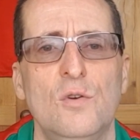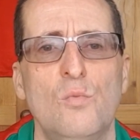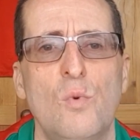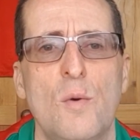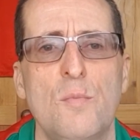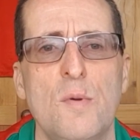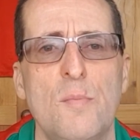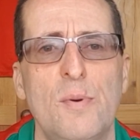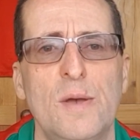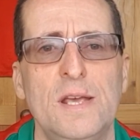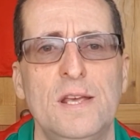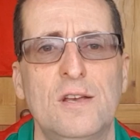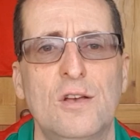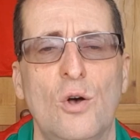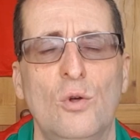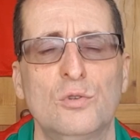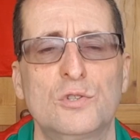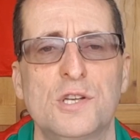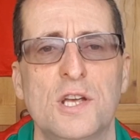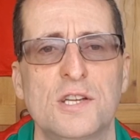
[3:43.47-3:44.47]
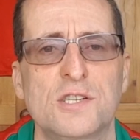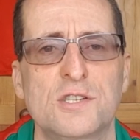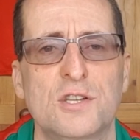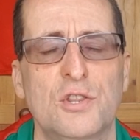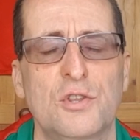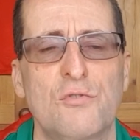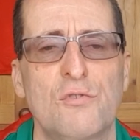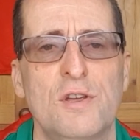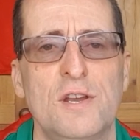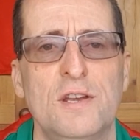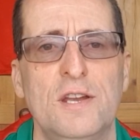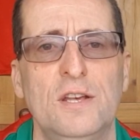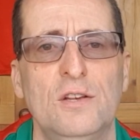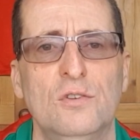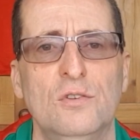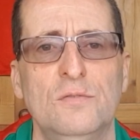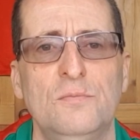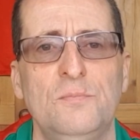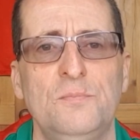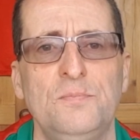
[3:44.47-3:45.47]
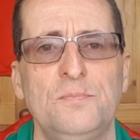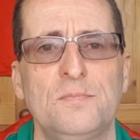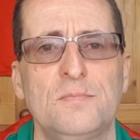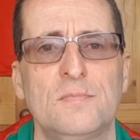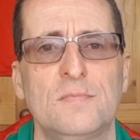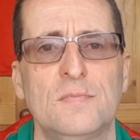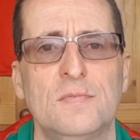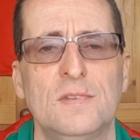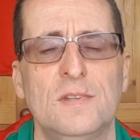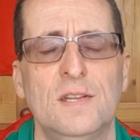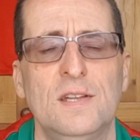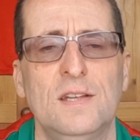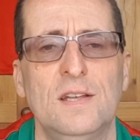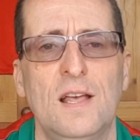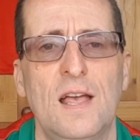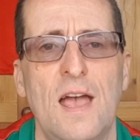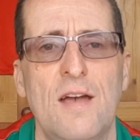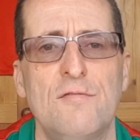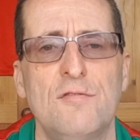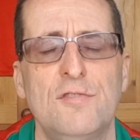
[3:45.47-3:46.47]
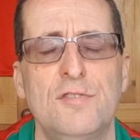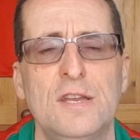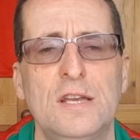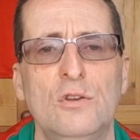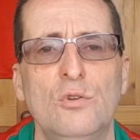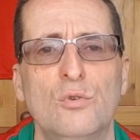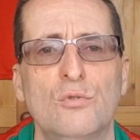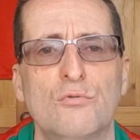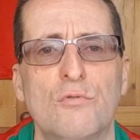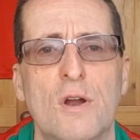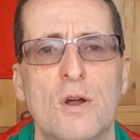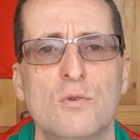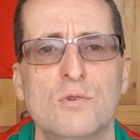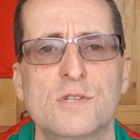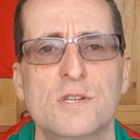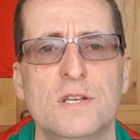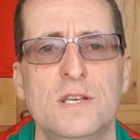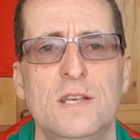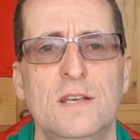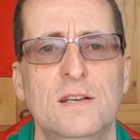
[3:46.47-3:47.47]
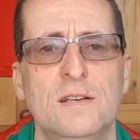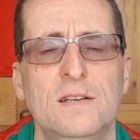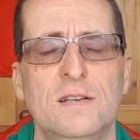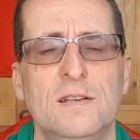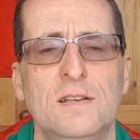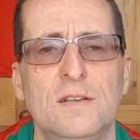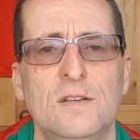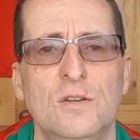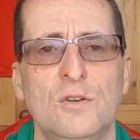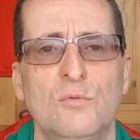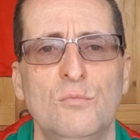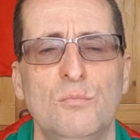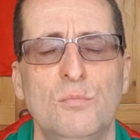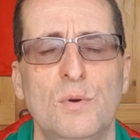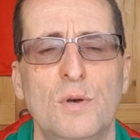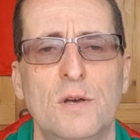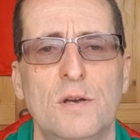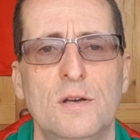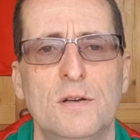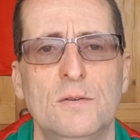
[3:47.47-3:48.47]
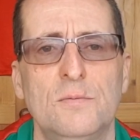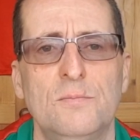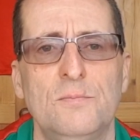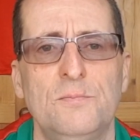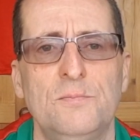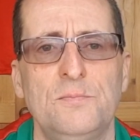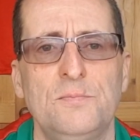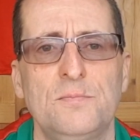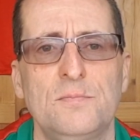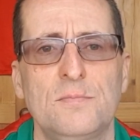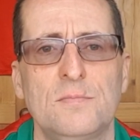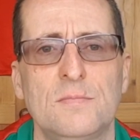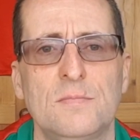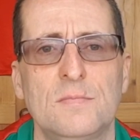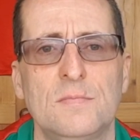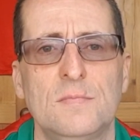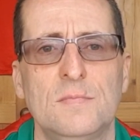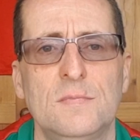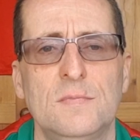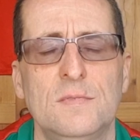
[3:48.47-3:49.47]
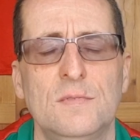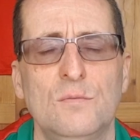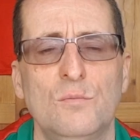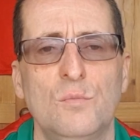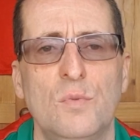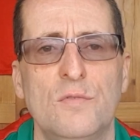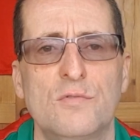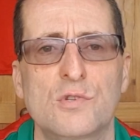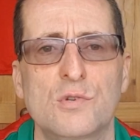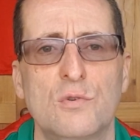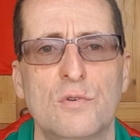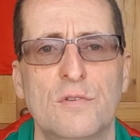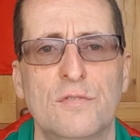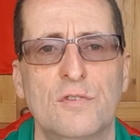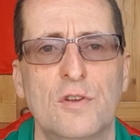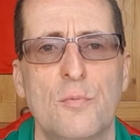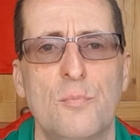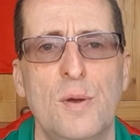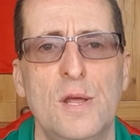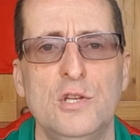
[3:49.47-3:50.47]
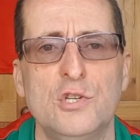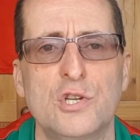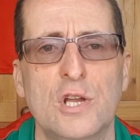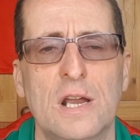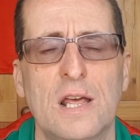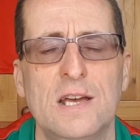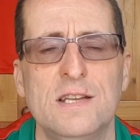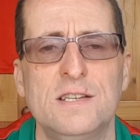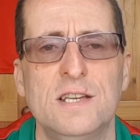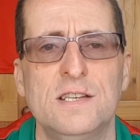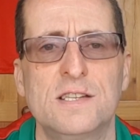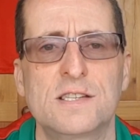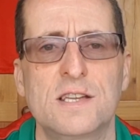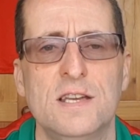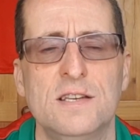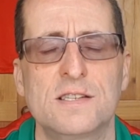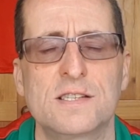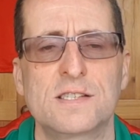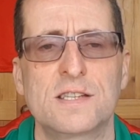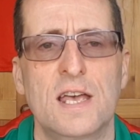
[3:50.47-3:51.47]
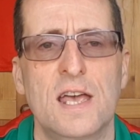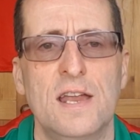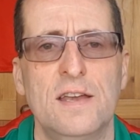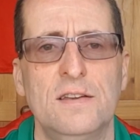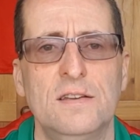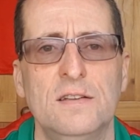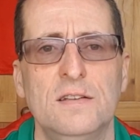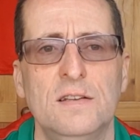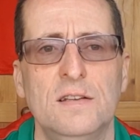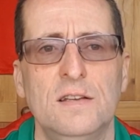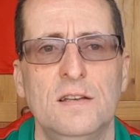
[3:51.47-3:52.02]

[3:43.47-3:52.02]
when we beat Colchester 3-0, everything looked rosy. But we've sort of capitulated since then,